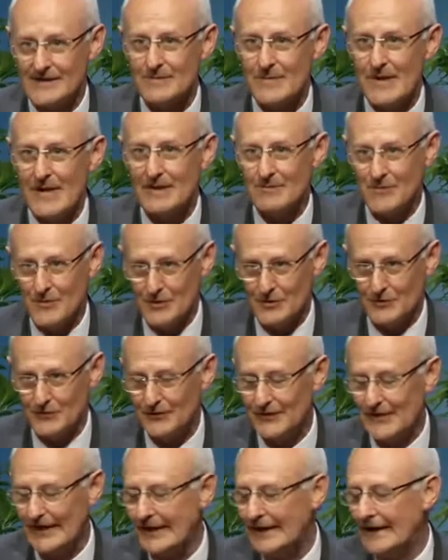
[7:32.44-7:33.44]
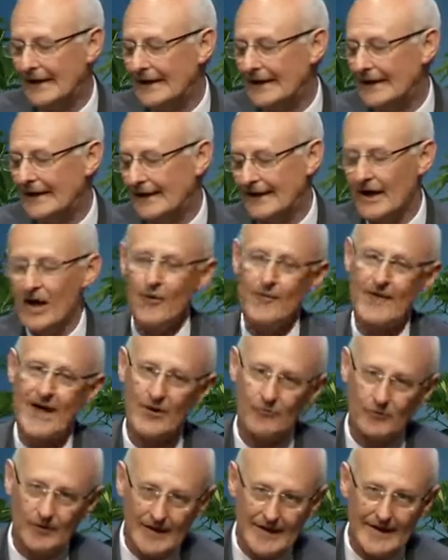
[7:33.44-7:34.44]
that's being moved and how
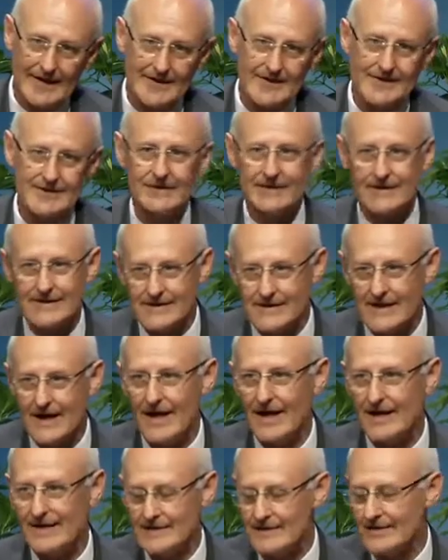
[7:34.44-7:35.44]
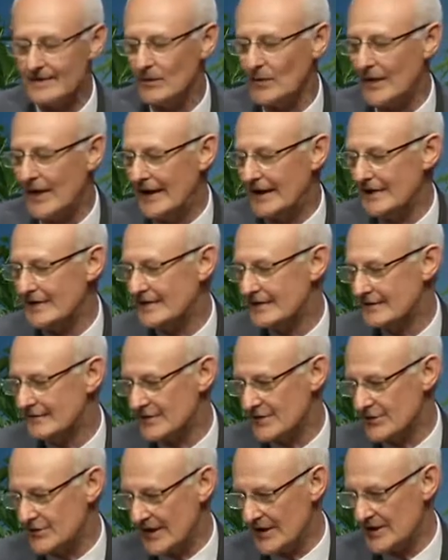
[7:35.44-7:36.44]
that relates to the size and the weight
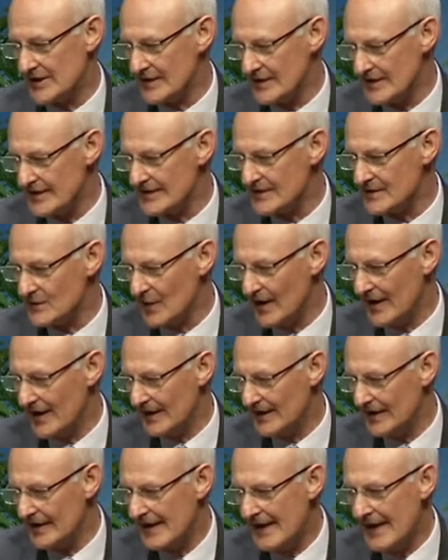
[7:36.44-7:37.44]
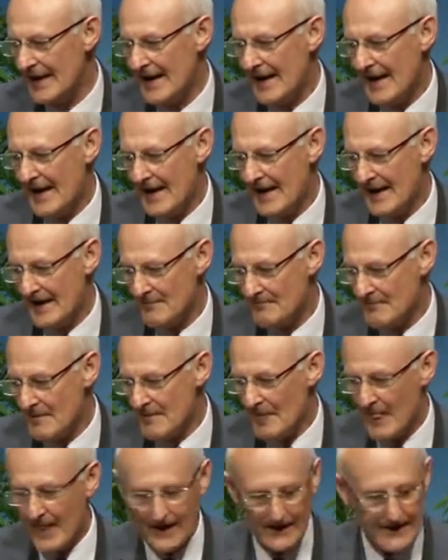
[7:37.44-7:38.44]
restrictions as well.
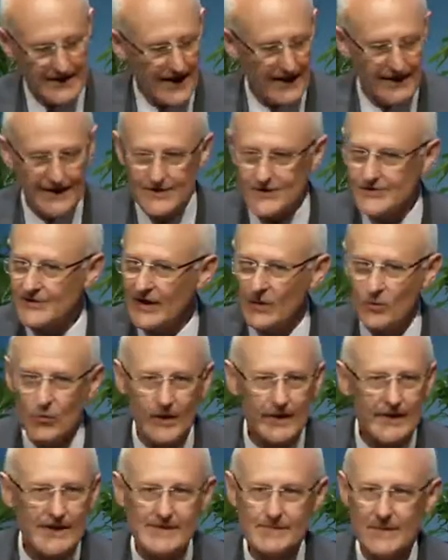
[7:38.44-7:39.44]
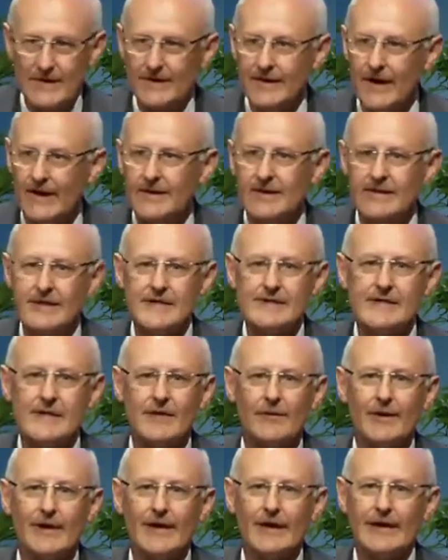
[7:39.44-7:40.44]
Again, interesting work has been done in this
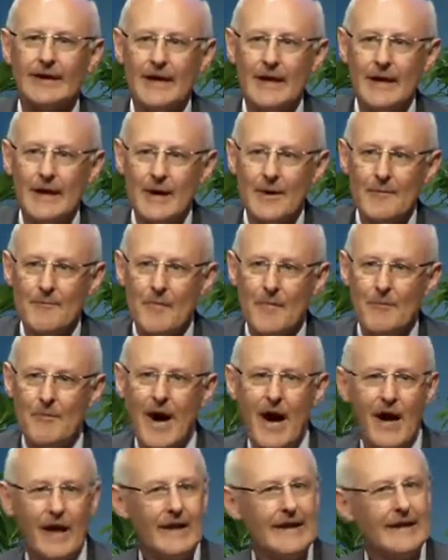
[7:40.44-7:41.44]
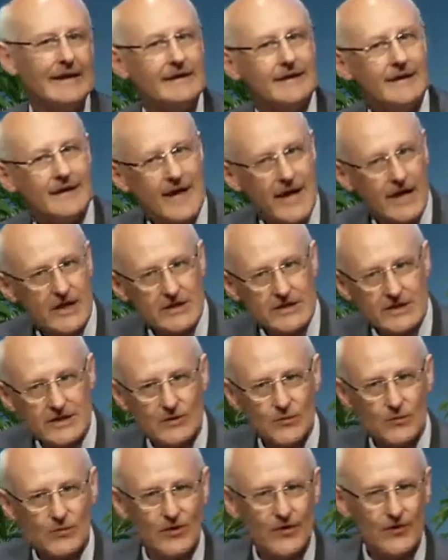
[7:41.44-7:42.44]
area, partly in
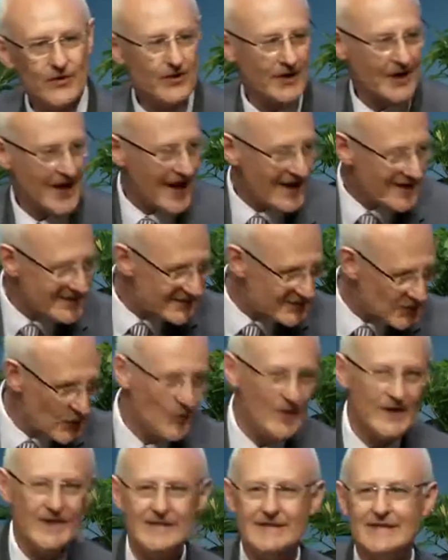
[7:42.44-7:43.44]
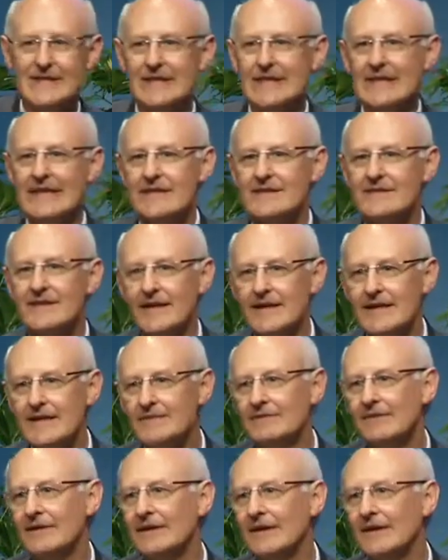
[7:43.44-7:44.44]
connection with the last OECD
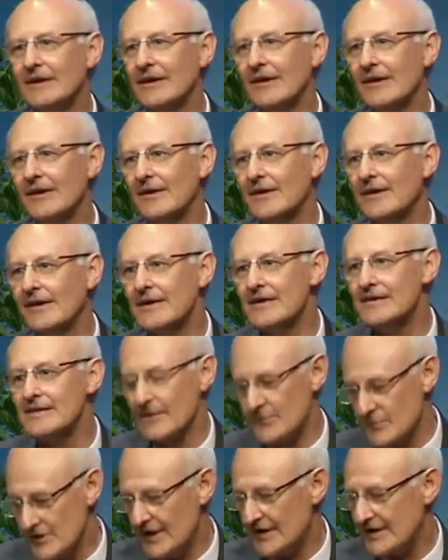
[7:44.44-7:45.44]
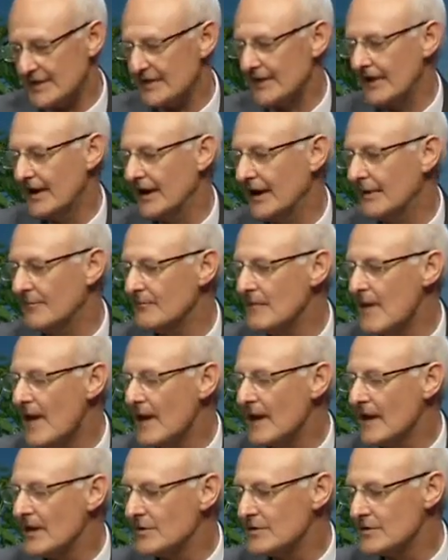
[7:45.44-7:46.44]
study on this subject,
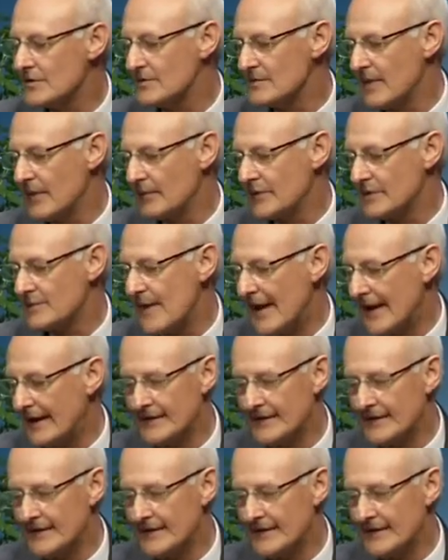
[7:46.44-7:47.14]
which was published